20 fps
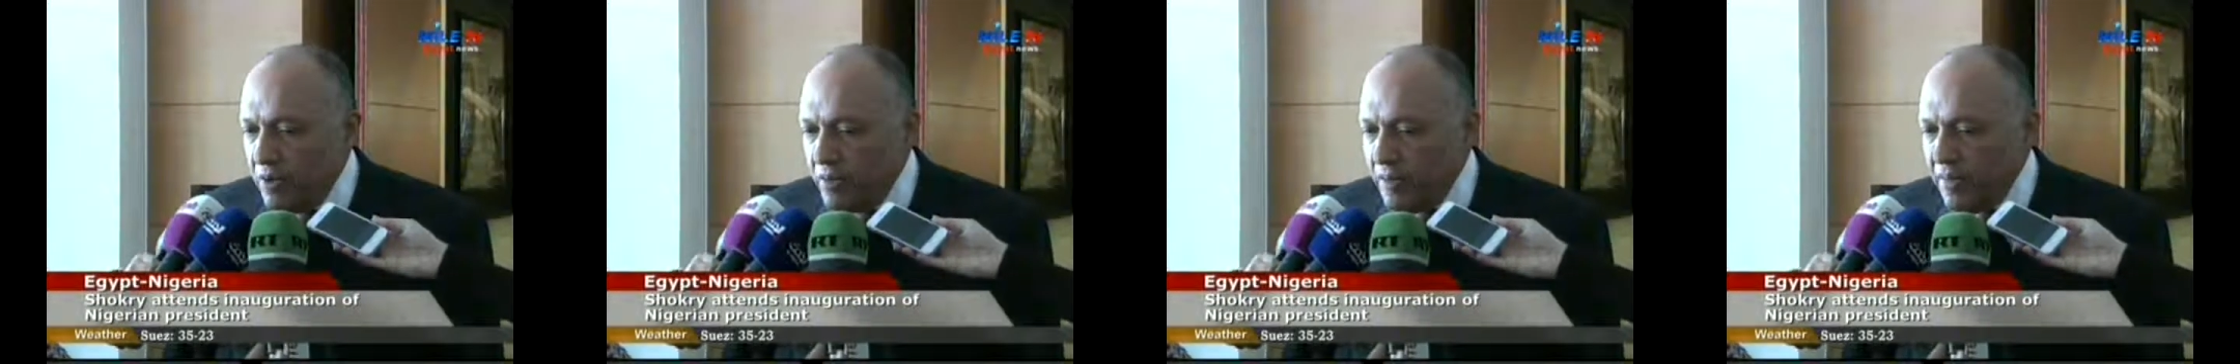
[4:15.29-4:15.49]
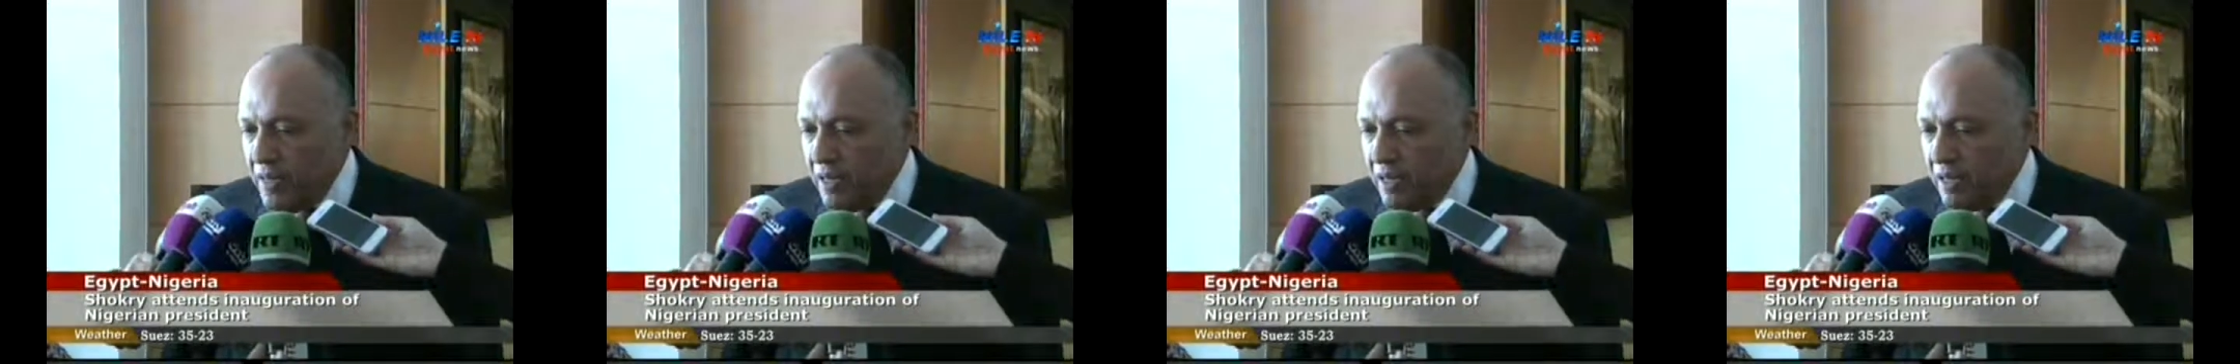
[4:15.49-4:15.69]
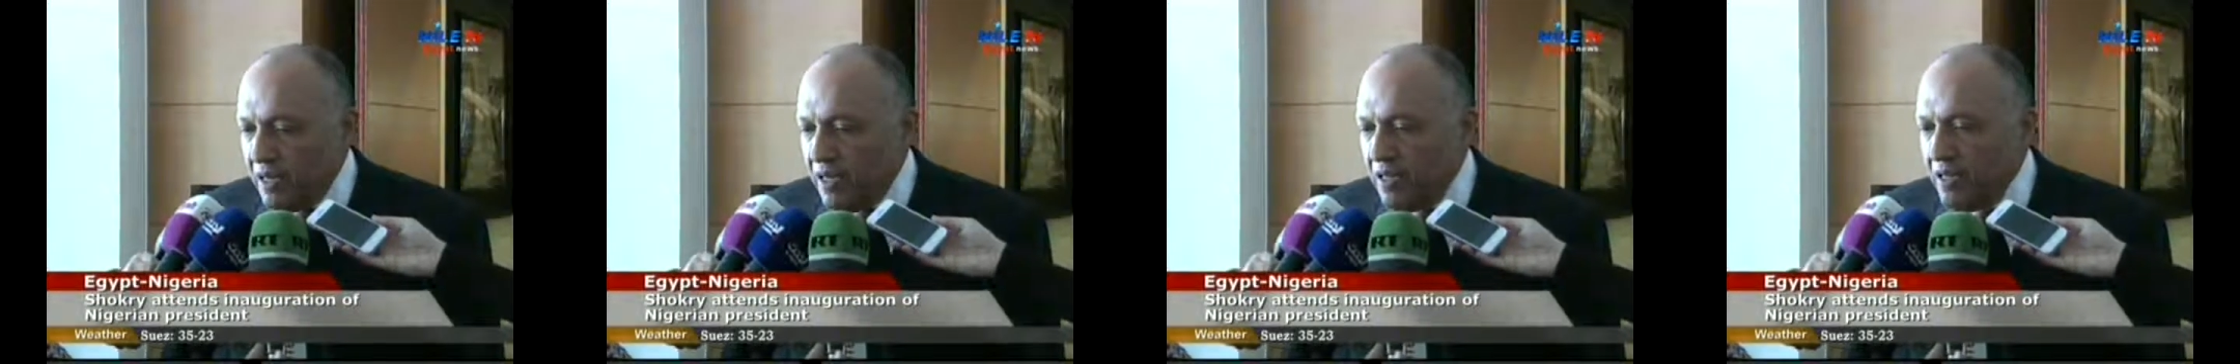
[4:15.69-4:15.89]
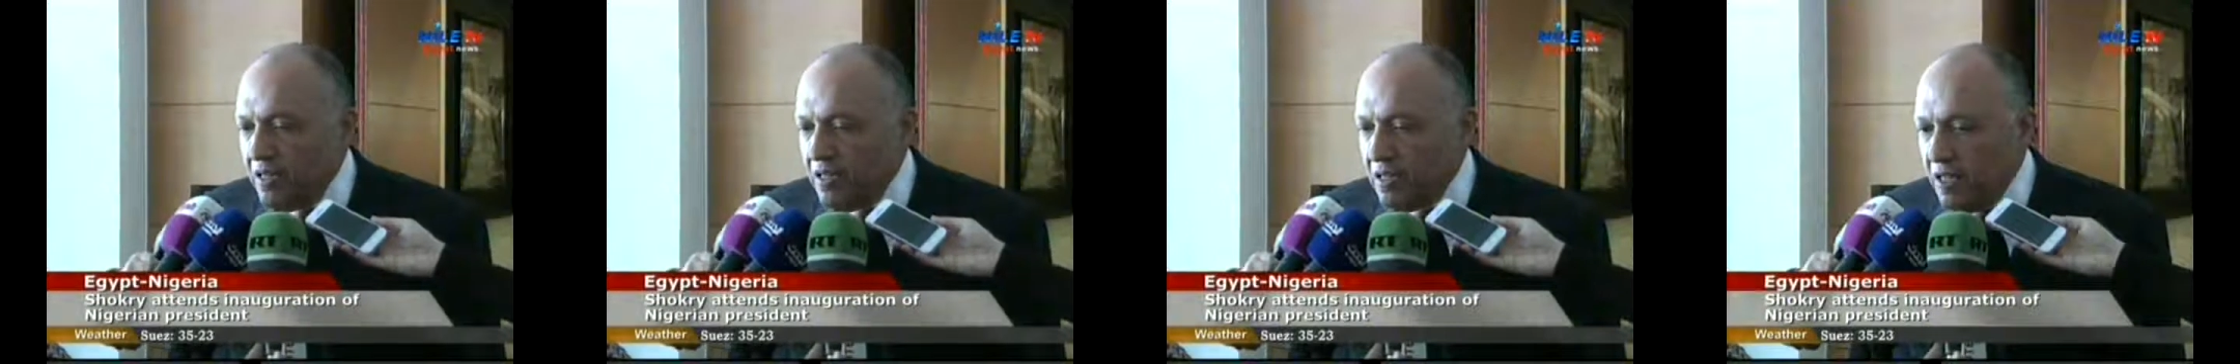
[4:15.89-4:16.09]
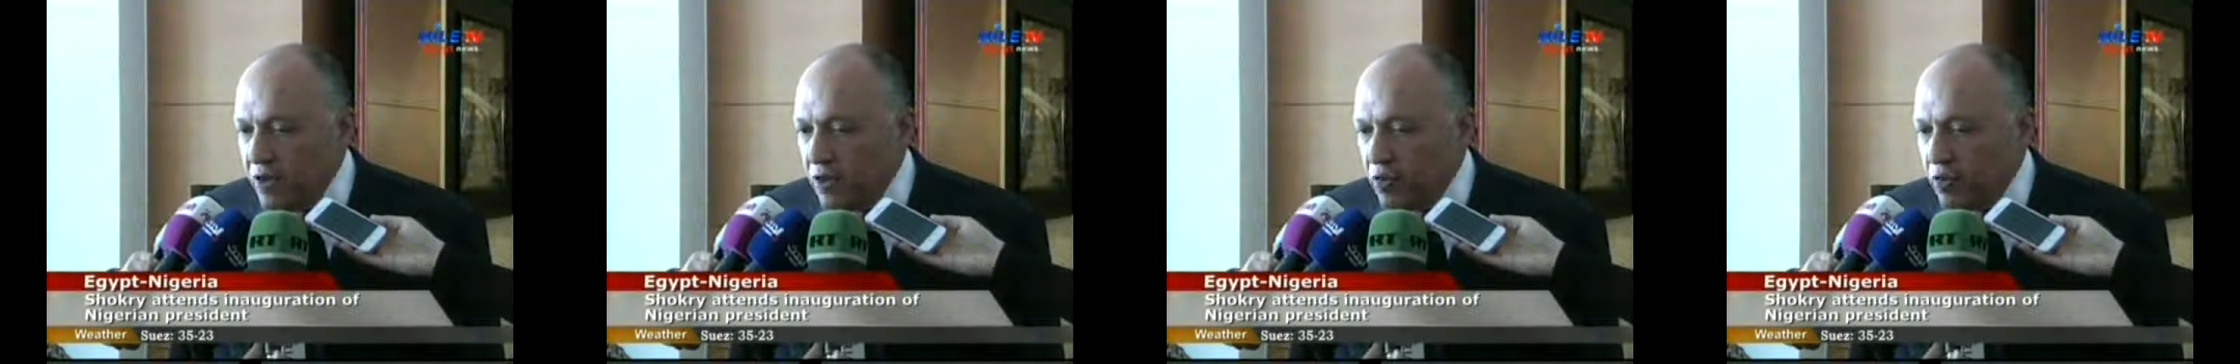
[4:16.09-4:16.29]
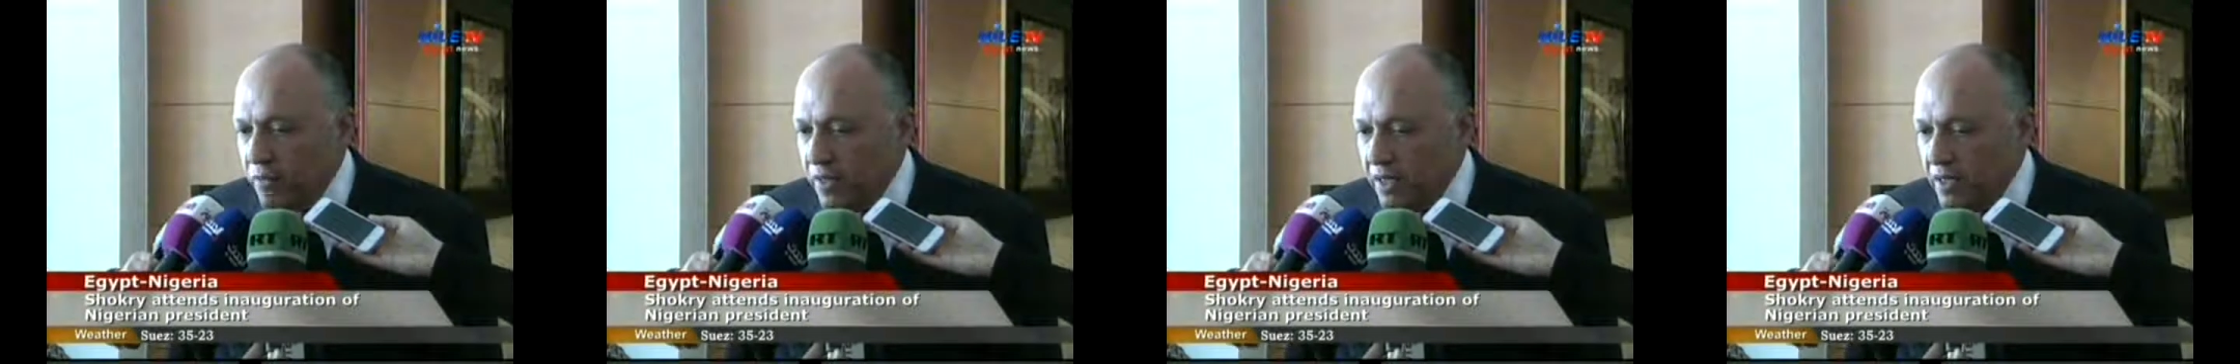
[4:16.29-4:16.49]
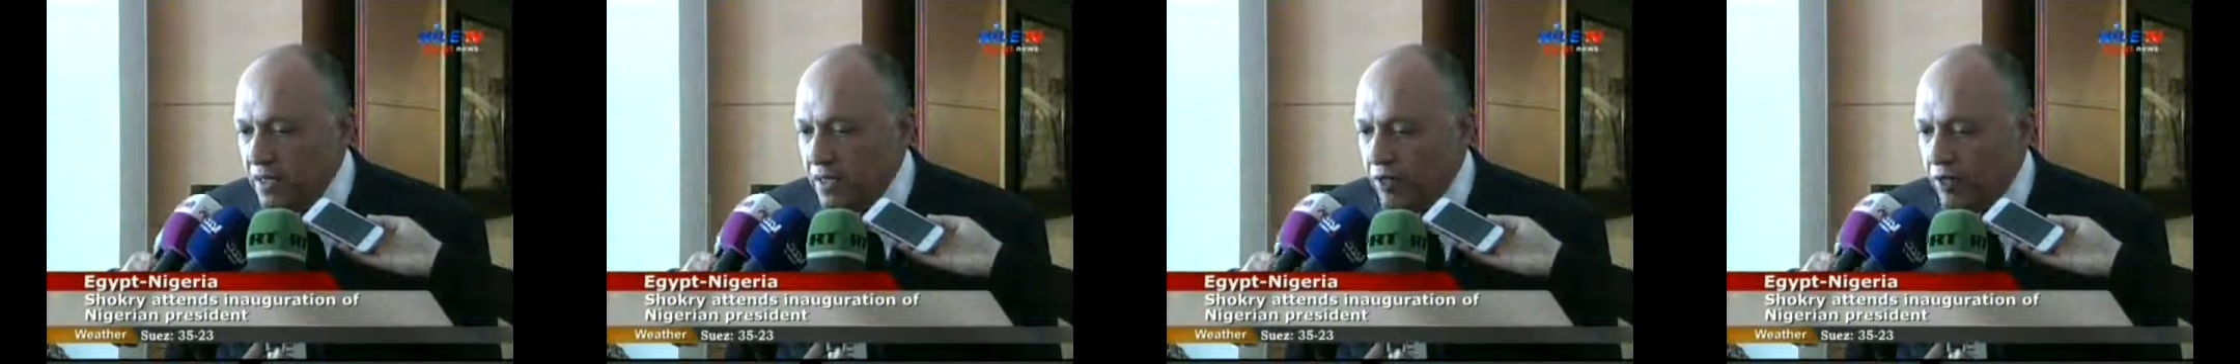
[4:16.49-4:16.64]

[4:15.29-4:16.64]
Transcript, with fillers: Friday before world